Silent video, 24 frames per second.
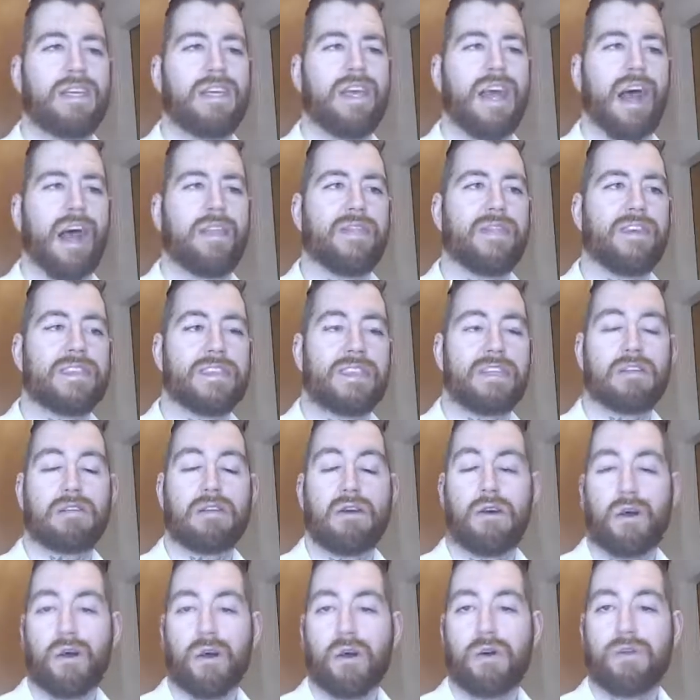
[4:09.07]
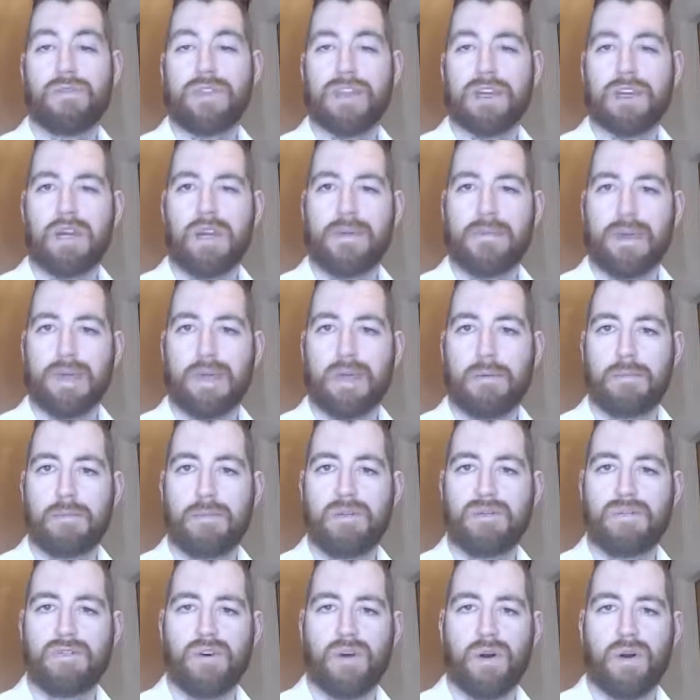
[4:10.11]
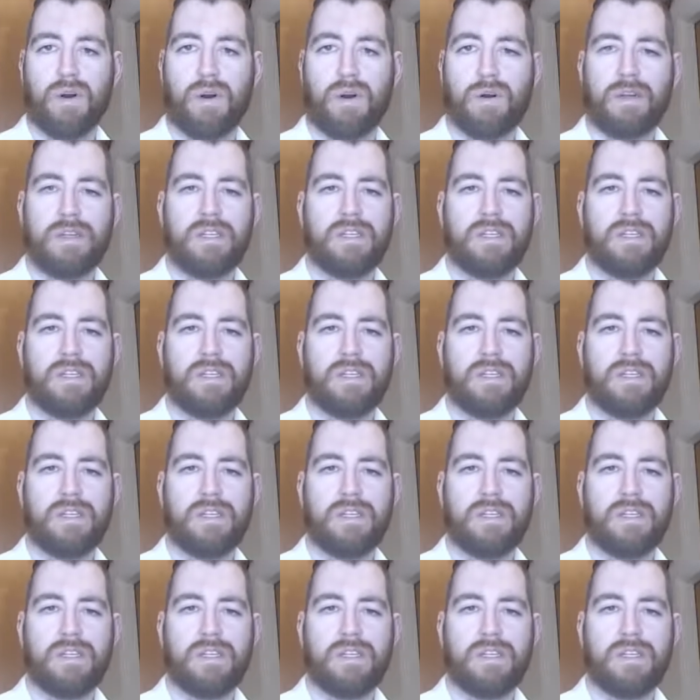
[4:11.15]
and this is hopefully going to be number 4,